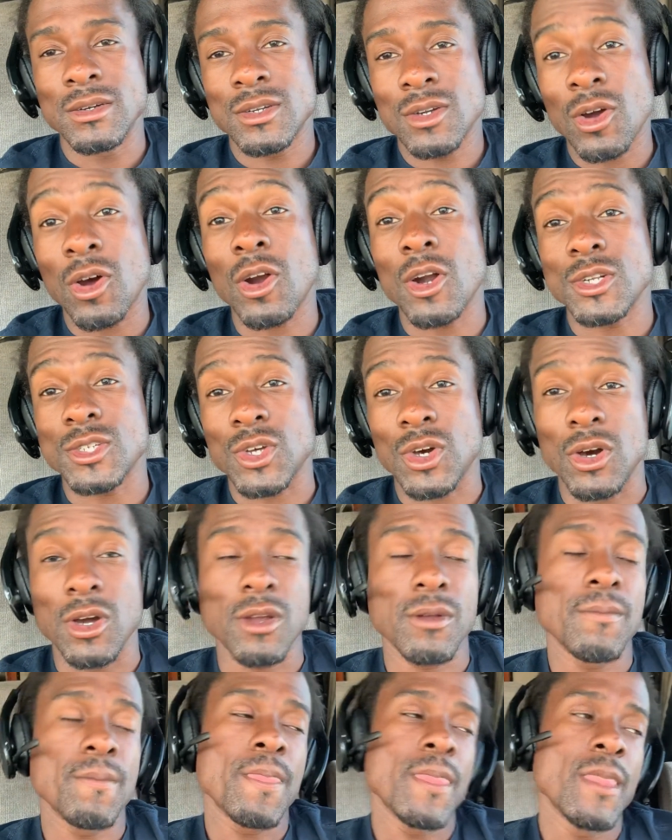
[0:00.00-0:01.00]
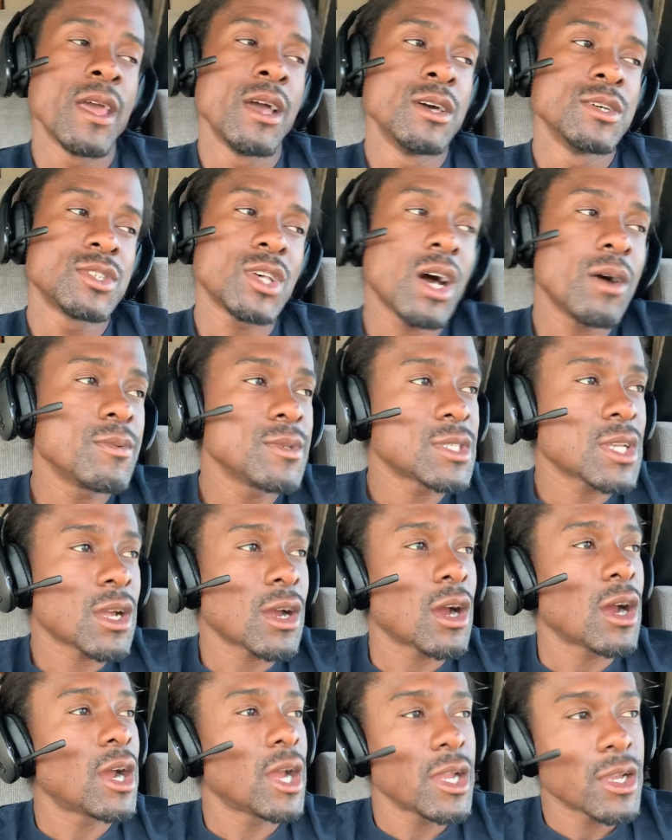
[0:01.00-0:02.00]
car talk. So I was like,
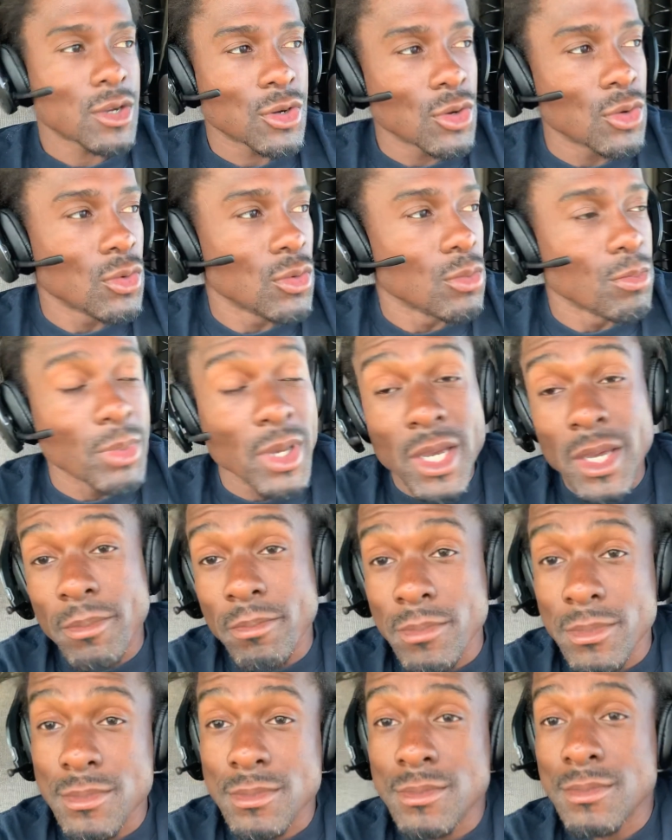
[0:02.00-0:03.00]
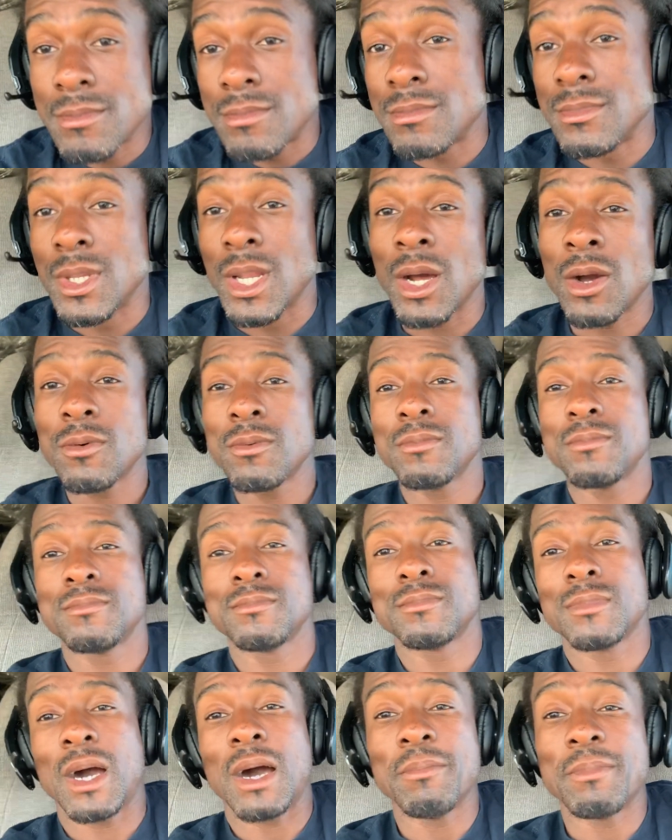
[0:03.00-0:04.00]
all right, cool, bet.
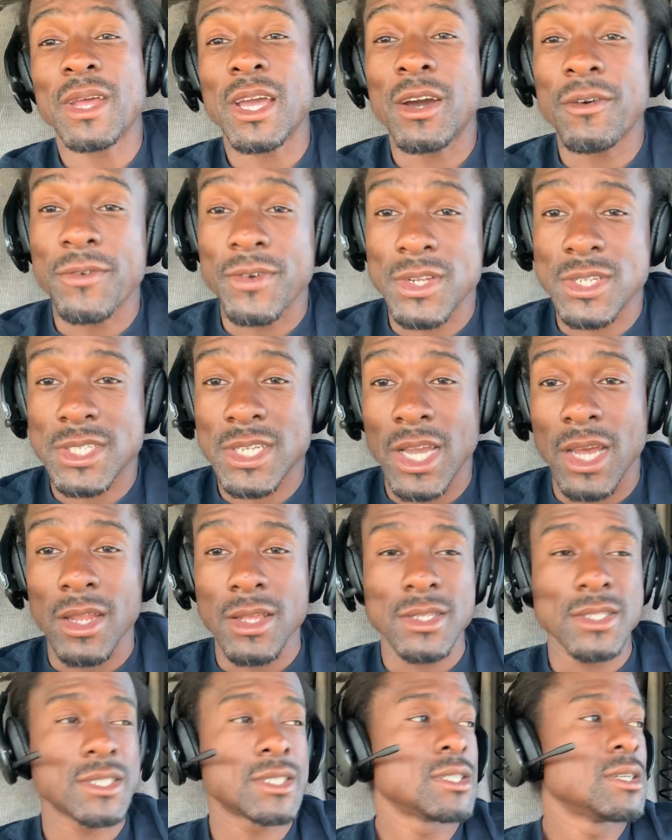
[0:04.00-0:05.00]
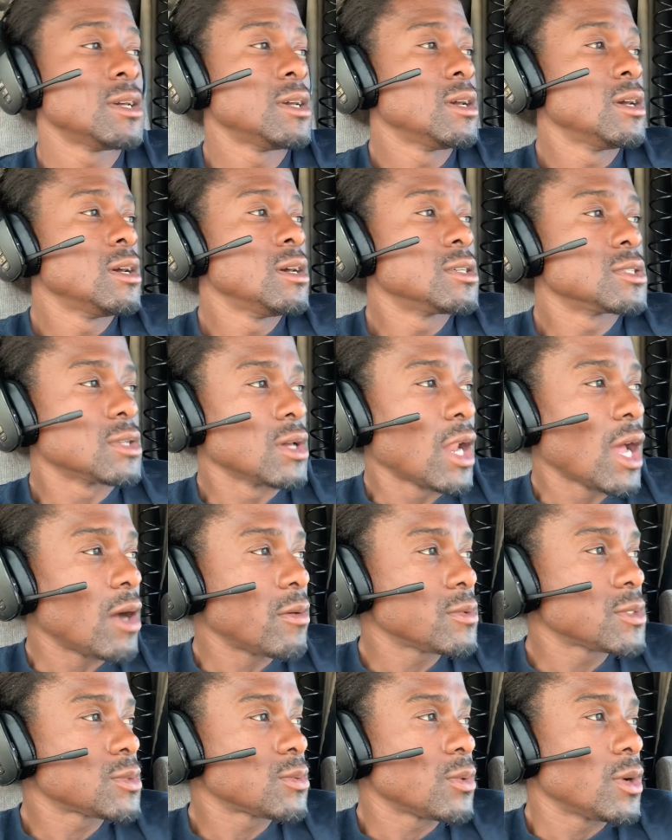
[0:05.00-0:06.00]
I'm down for the challenge. So
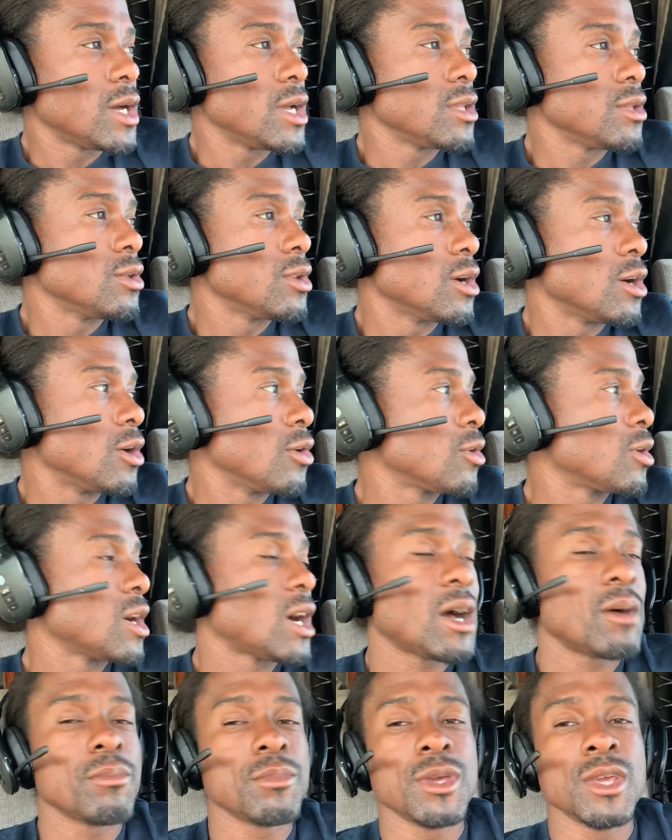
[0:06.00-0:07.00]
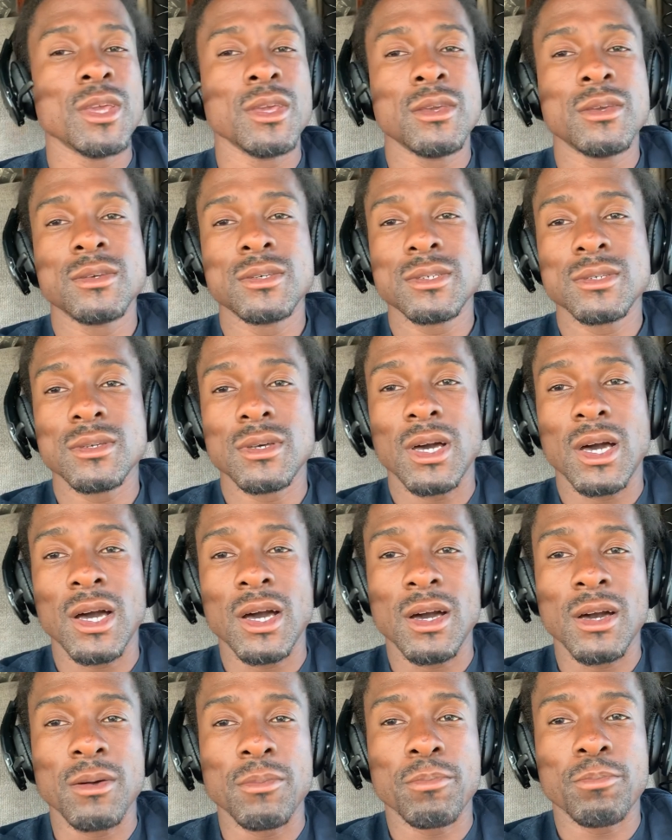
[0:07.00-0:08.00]
that was what, got me
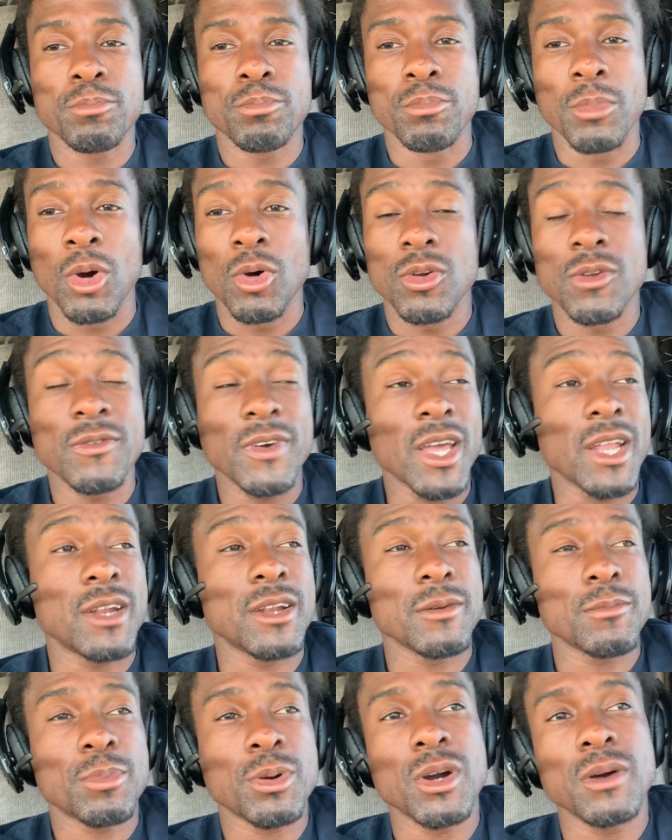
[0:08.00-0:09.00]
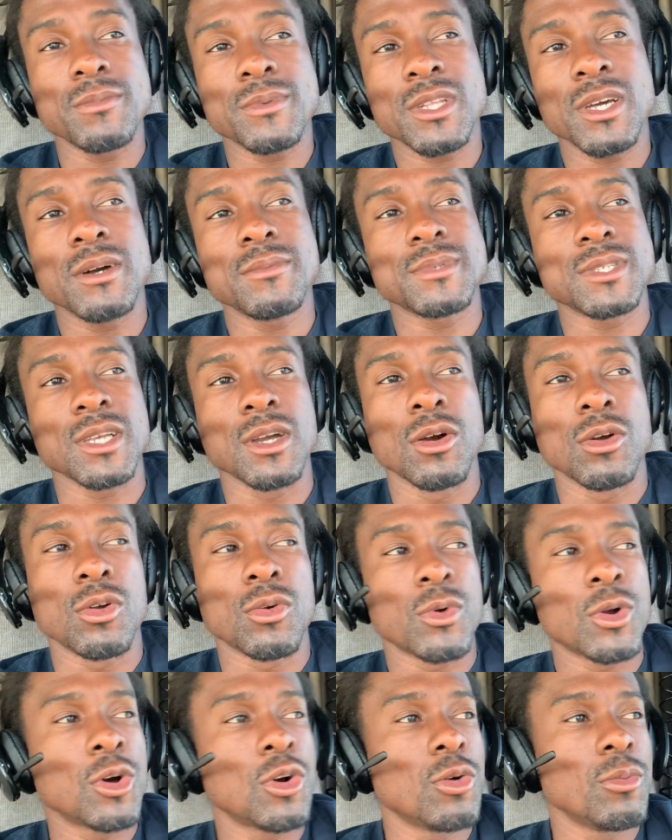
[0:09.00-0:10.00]
motivated and pumped up to go to
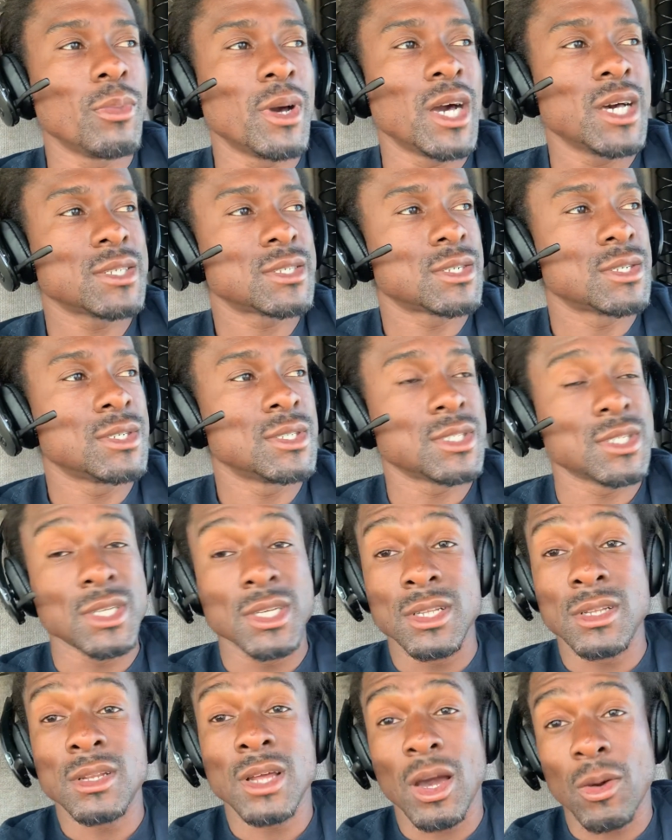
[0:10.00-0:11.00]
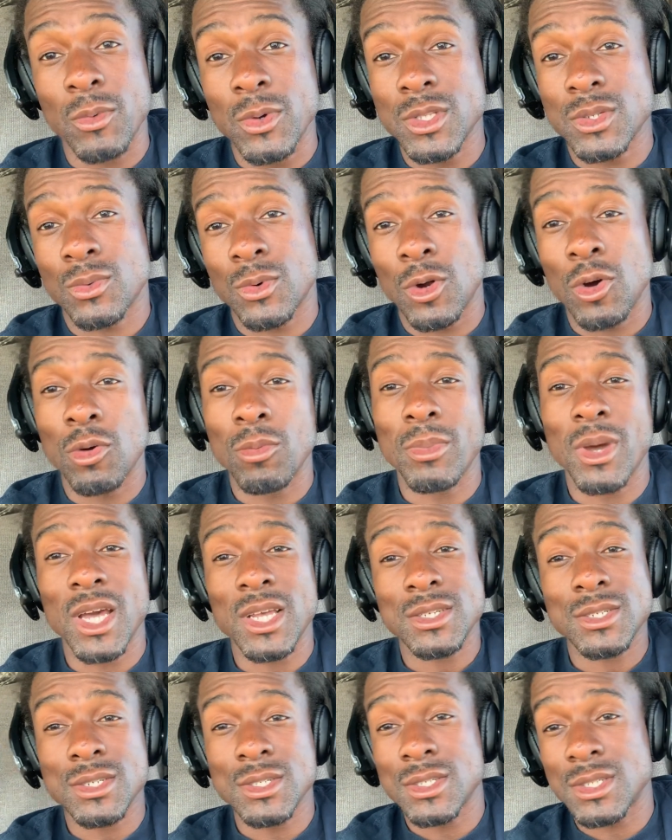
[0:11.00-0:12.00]
Roadmasters. And I went to
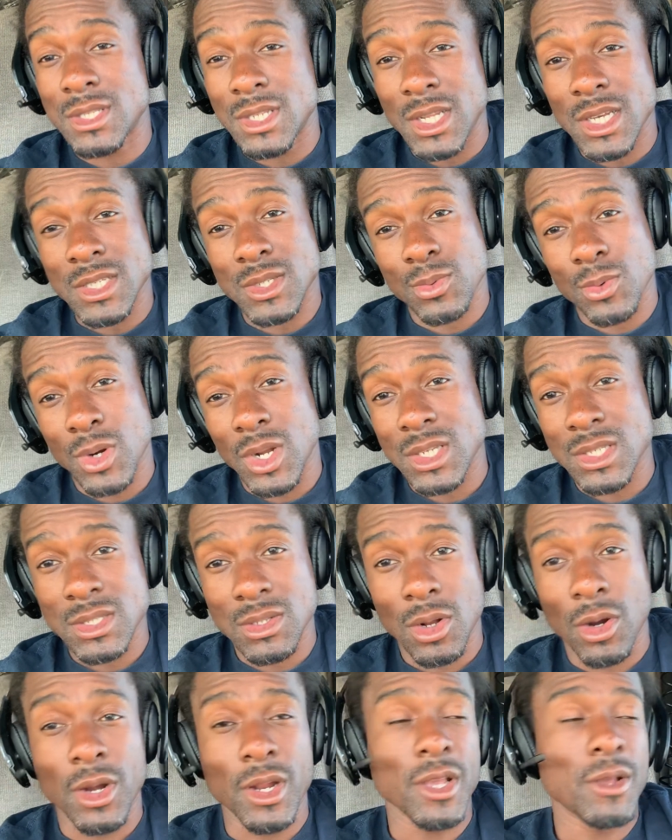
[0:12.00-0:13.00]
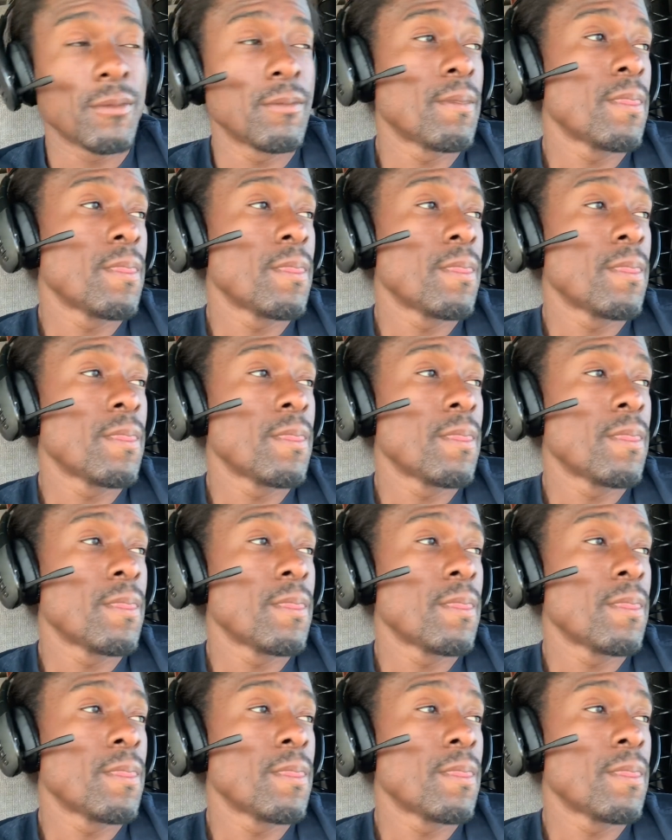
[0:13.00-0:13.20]
Roadmasters, and that's where I started.